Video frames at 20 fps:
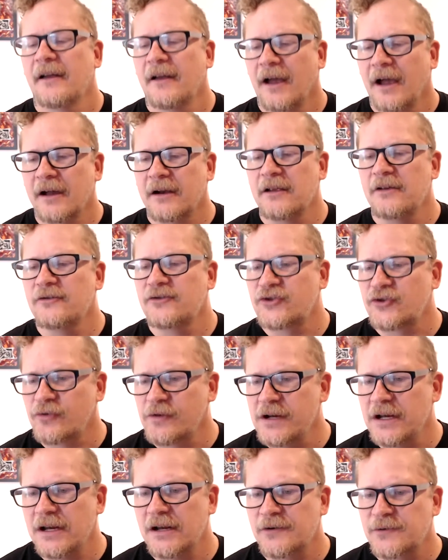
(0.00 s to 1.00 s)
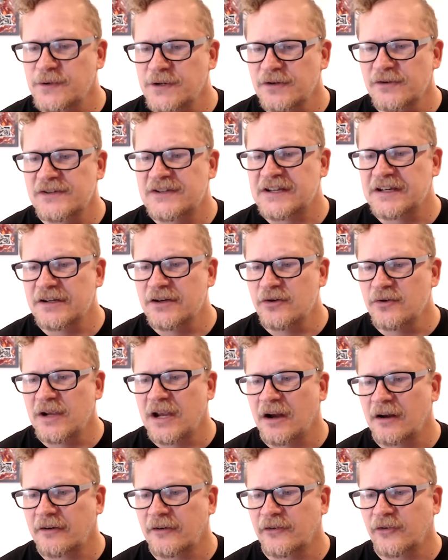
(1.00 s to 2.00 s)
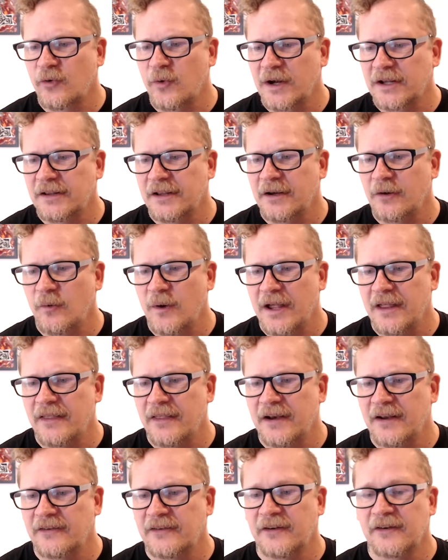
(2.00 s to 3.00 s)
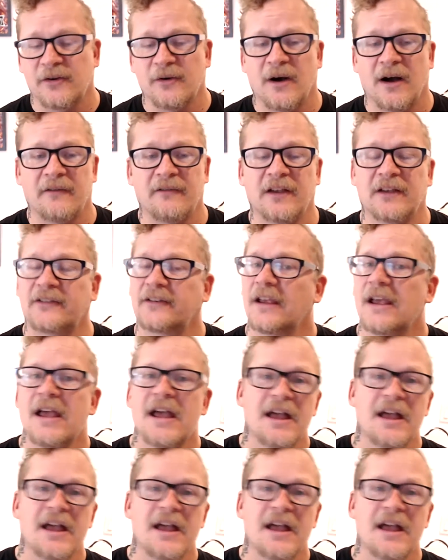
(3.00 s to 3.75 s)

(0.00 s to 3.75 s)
How do you treat introducing new characters quickly in a way that isn't too obvious?